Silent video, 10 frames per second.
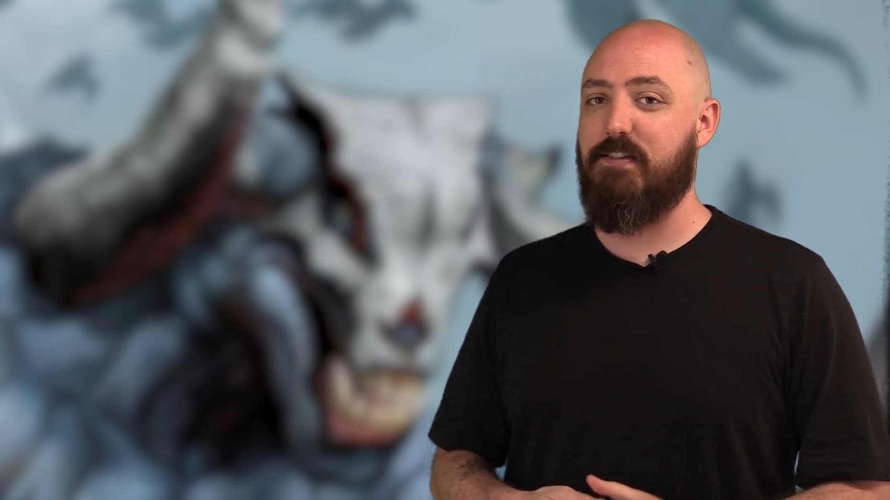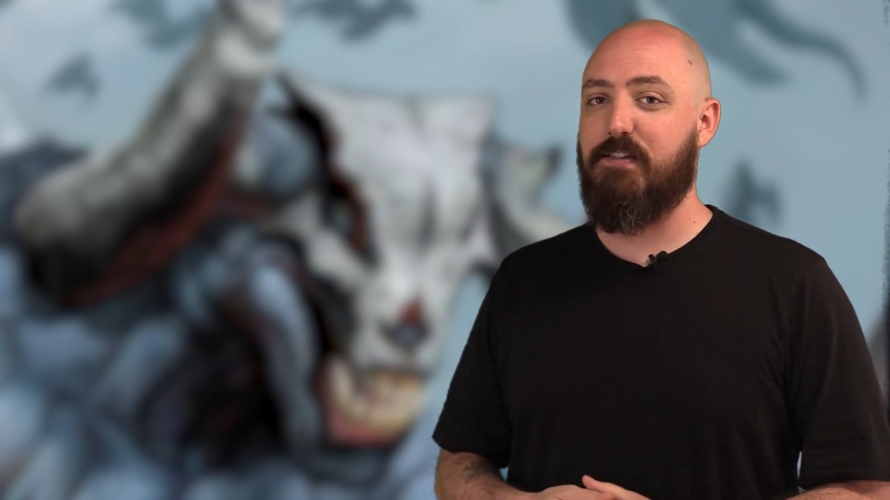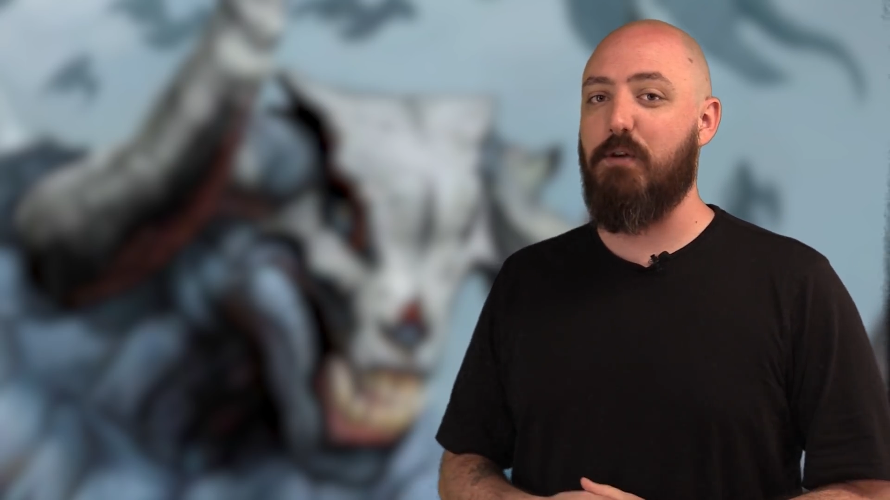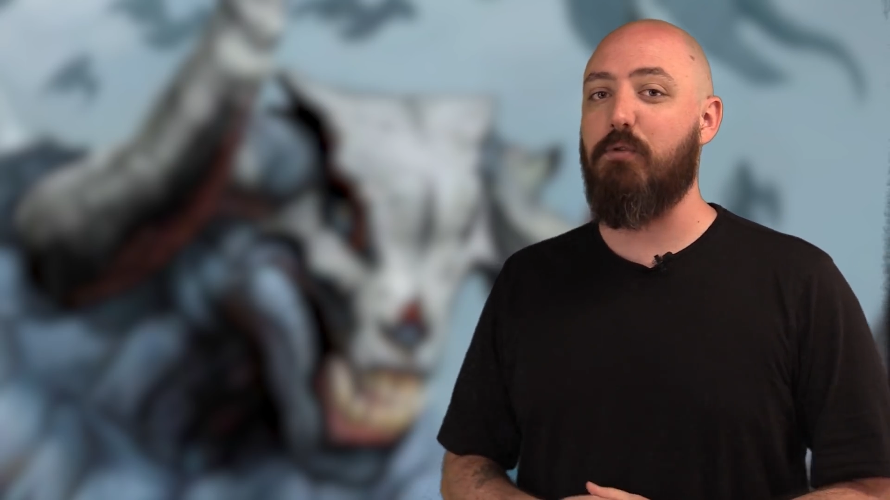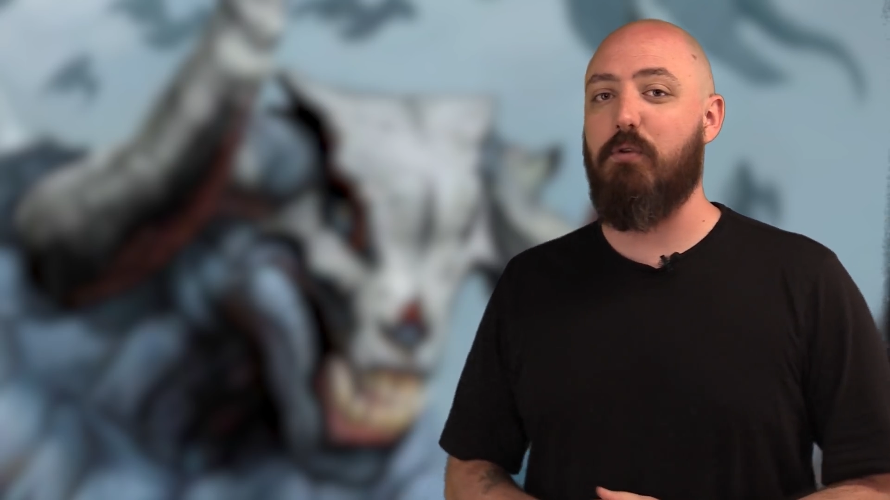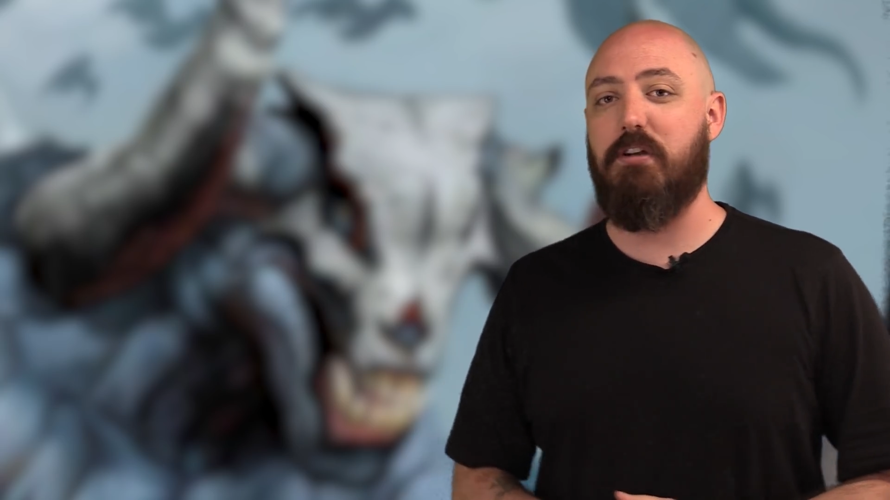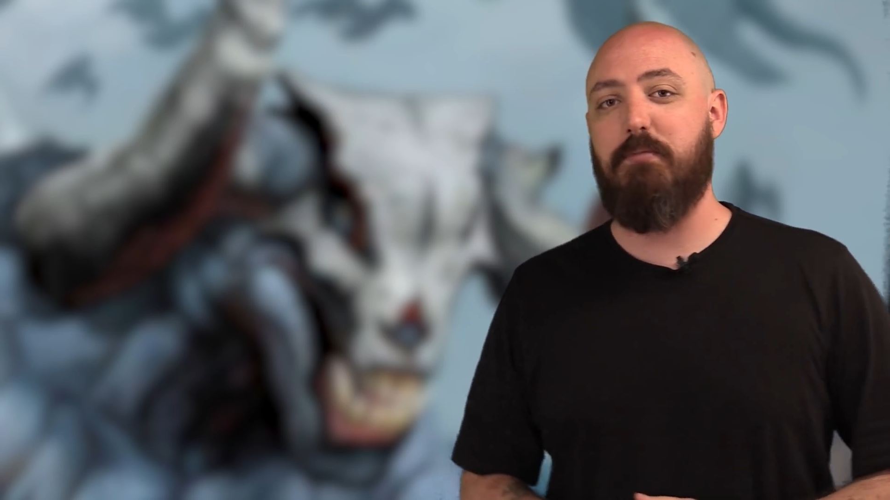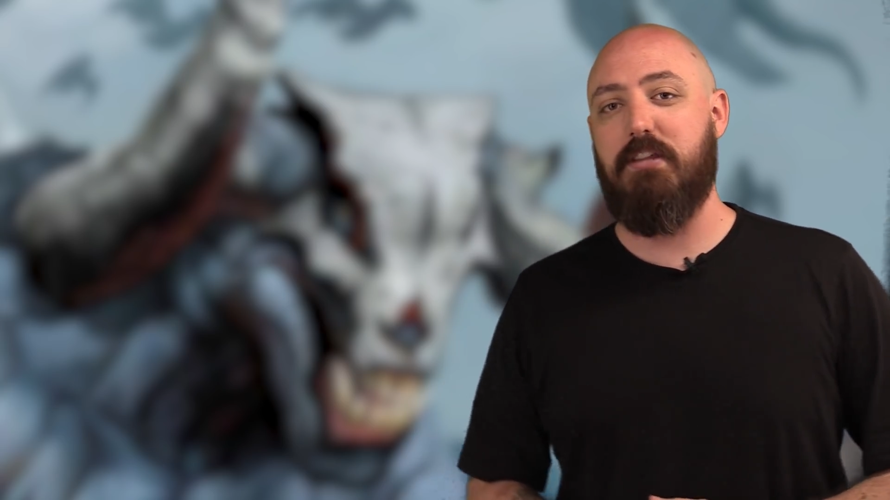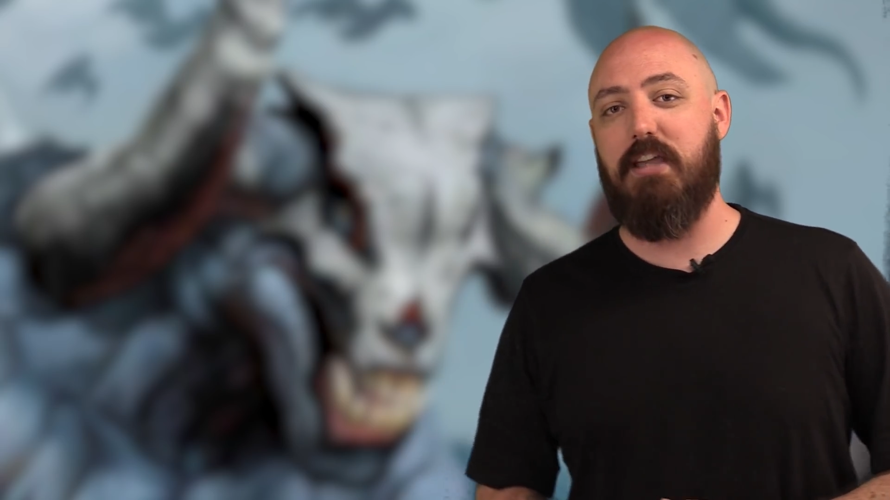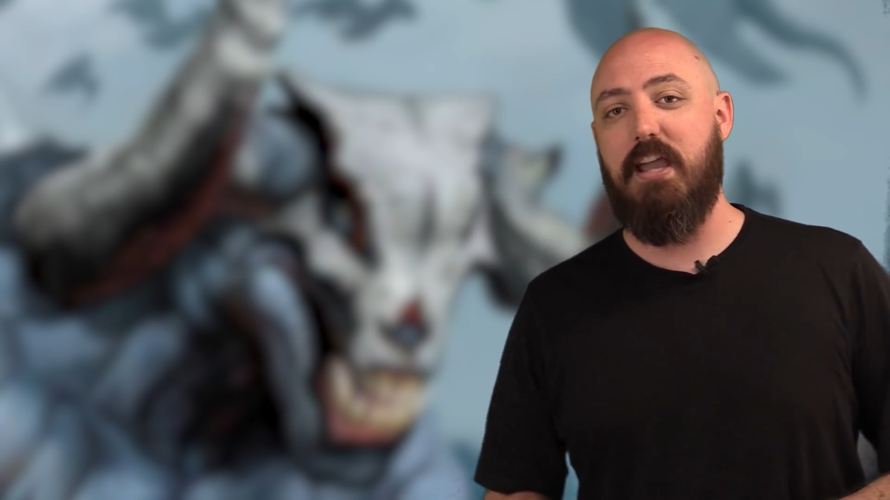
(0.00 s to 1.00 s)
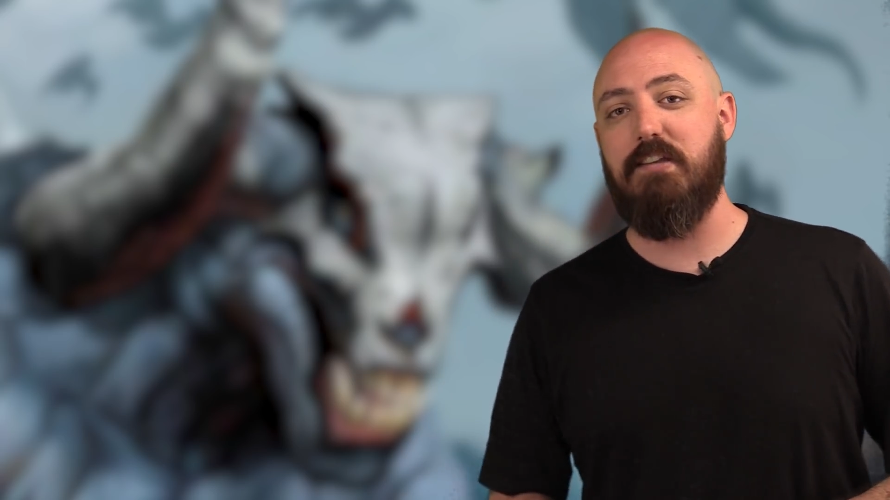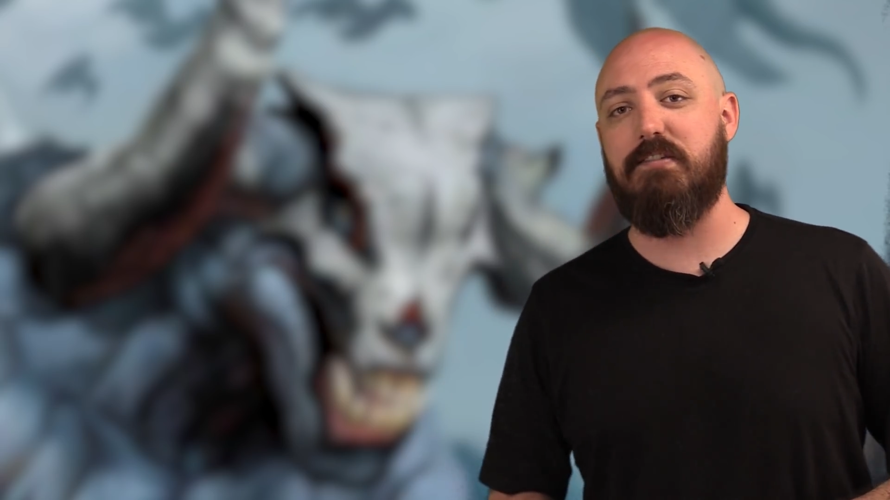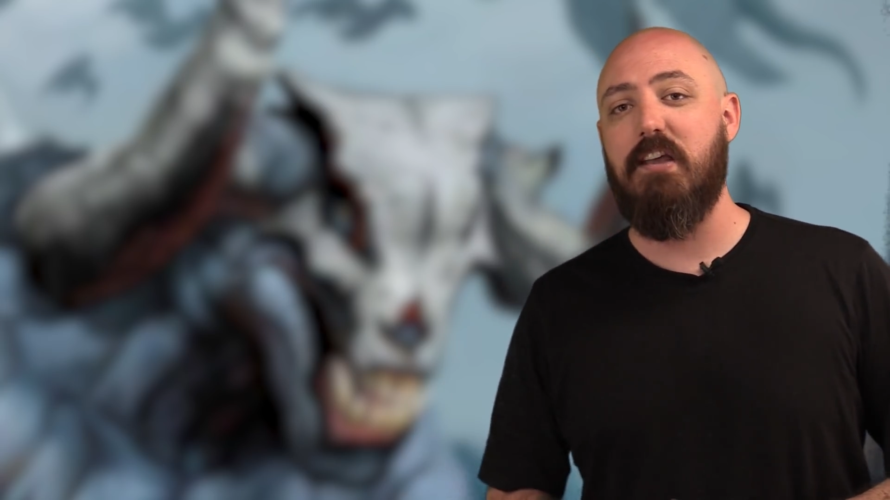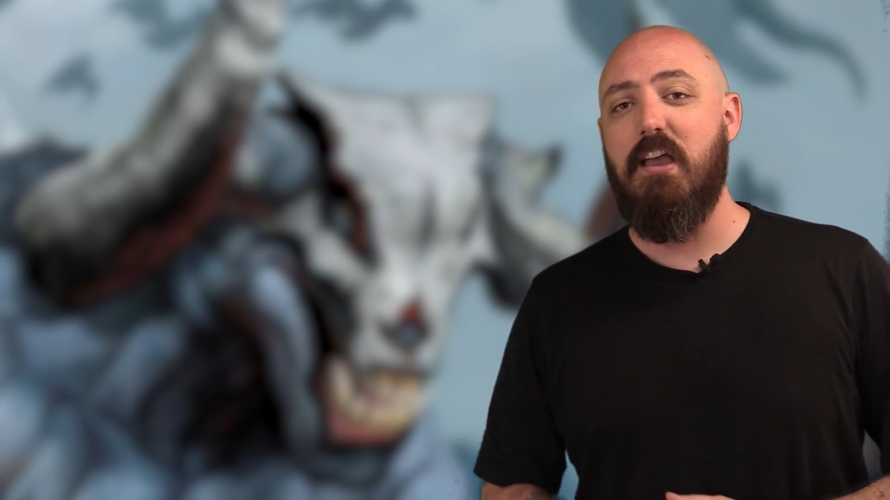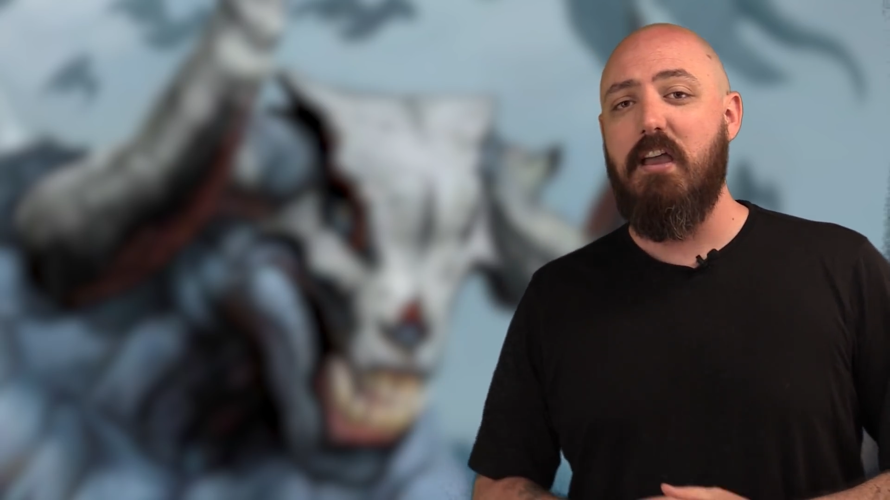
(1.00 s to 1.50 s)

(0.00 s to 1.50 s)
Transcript: still going to be the case.